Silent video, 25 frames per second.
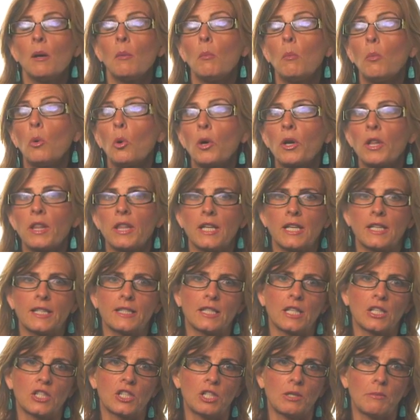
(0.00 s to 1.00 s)
More things
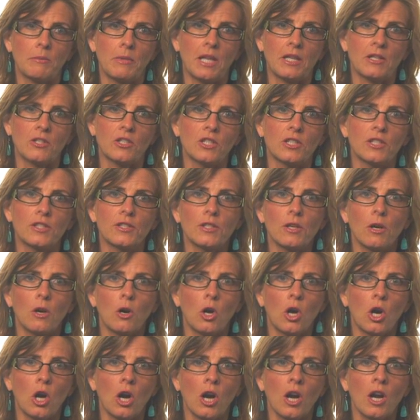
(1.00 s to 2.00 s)
that she mentions
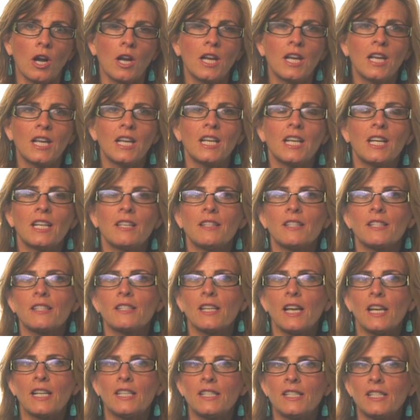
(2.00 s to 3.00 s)
are this
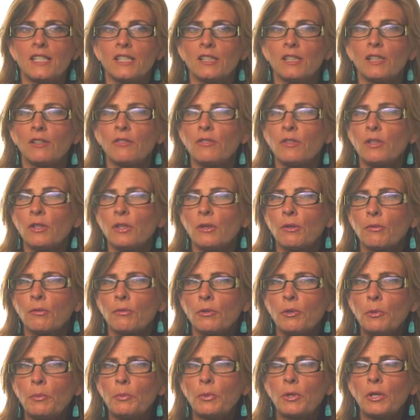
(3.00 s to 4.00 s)
idea of the
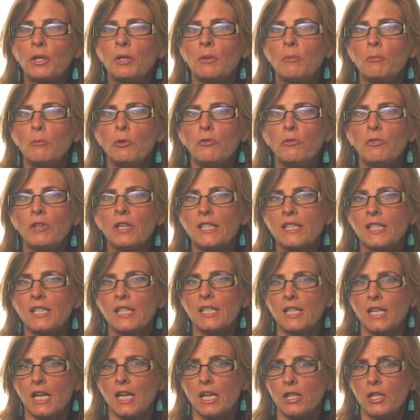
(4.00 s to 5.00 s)
group moving
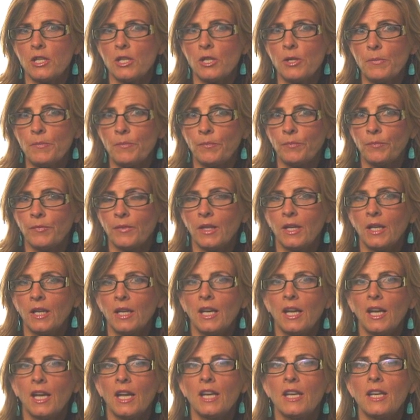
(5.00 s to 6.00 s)
together,
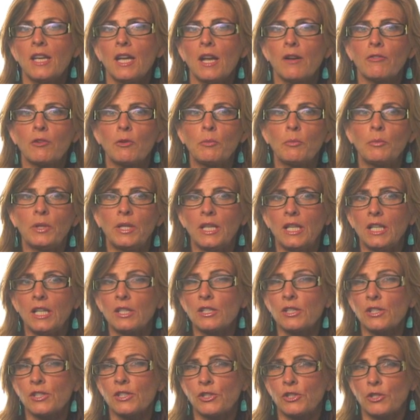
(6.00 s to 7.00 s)
never being
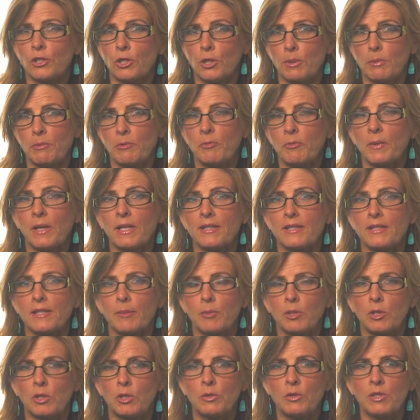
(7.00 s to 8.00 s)
disturbed by
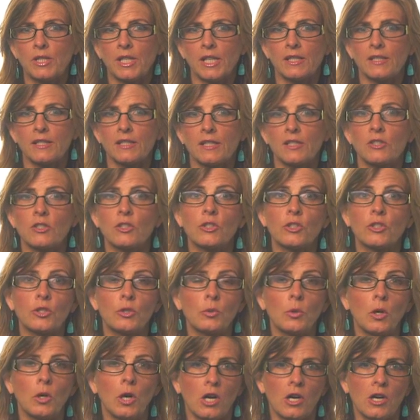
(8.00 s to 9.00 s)
someone who dances
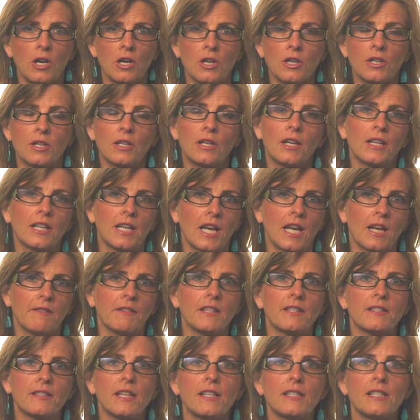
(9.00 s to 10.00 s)
too hard. Again,
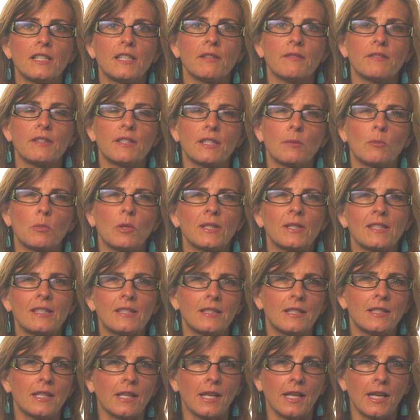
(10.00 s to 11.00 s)
this idea of someone
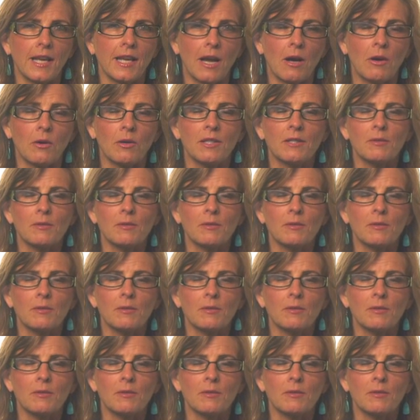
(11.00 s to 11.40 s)
sticking out.